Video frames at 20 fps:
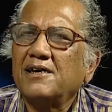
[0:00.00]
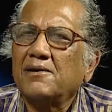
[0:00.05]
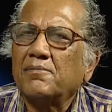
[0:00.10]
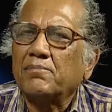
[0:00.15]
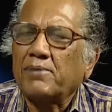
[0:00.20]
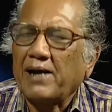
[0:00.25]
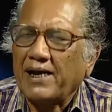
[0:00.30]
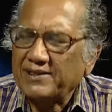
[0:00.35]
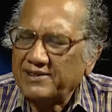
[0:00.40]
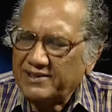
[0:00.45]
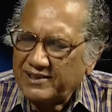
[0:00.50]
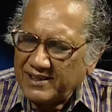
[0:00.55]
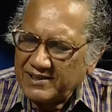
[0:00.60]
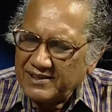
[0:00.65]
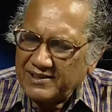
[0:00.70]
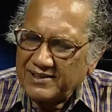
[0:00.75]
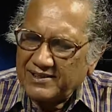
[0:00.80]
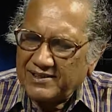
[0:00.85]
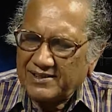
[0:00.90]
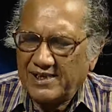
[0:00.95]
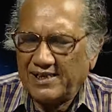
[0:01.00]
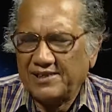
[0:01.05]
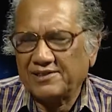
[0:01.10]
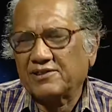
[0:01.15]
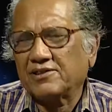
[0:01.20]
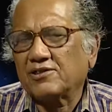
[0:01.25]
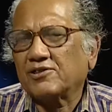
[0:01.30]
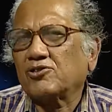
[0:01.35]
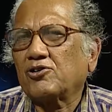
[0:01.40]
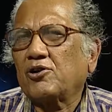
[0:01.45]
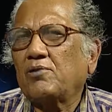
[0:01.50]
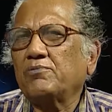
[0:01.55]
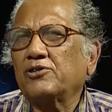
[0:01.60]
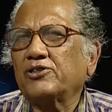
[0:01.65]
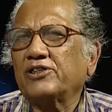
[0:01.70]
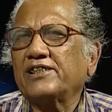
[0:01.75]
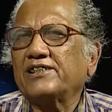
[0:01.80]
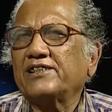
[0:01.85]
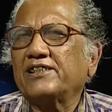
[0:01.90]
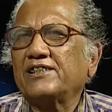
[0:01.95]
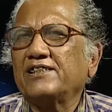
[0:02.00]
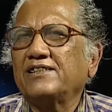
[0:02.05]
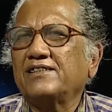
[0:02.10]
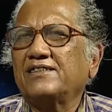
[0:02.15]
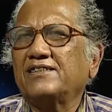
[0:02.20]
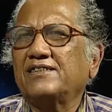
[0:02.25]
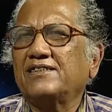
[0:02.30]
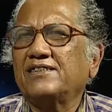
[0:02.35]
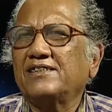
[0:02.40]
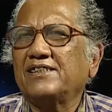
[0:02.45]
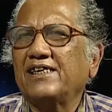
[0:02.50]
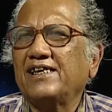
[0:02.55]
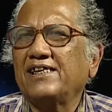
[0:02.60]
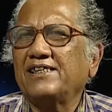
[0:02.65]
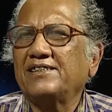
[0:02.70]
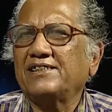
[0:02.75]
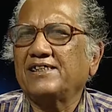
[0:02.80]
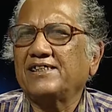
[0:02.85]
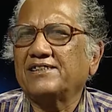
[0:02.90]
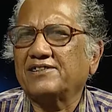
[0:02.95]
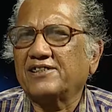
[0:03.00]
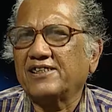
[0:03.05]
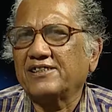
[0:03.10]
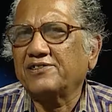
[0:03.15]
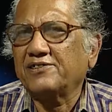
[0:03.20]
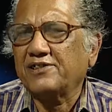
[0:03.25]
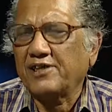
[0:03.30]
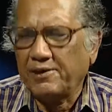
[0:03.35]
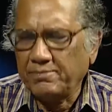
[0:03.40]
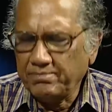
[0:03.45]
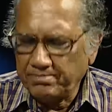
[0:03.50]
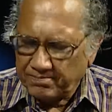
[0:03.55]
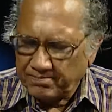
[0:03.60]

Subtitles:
prices and commodities and etc.,